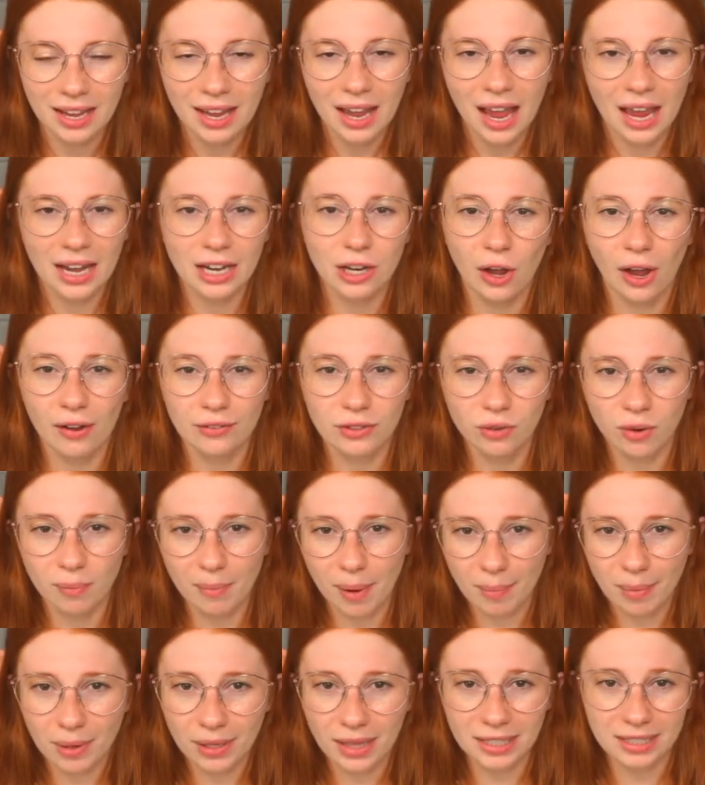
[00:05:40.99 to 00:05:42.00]
And you have to
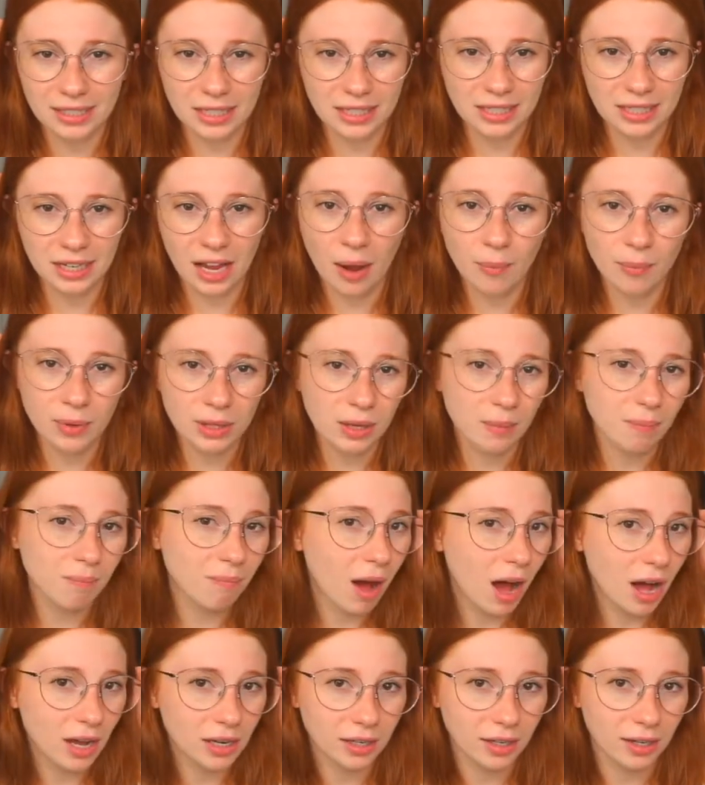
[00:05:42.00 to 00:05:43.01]
remember that doesn't come with a
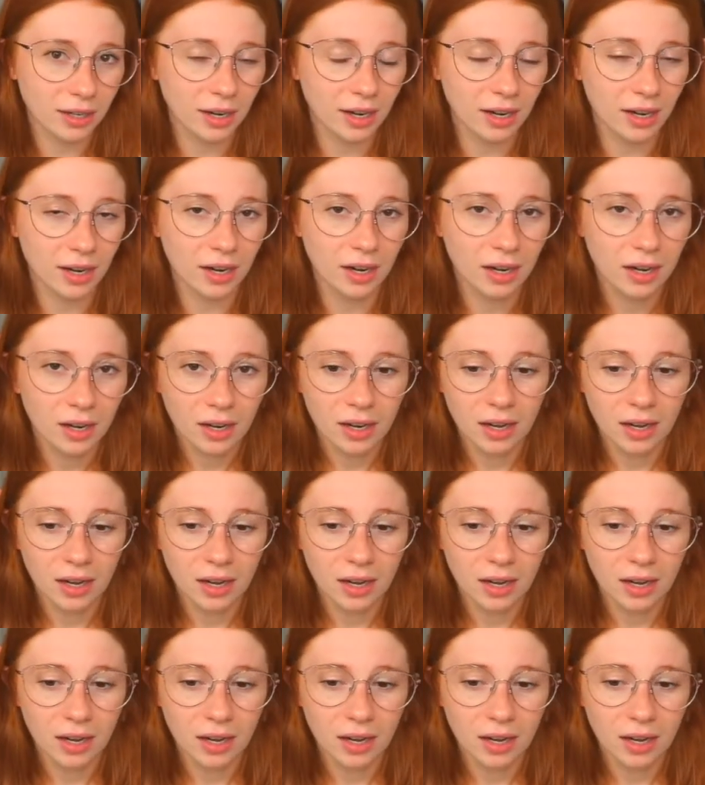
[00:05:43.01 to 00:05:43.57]
monitor.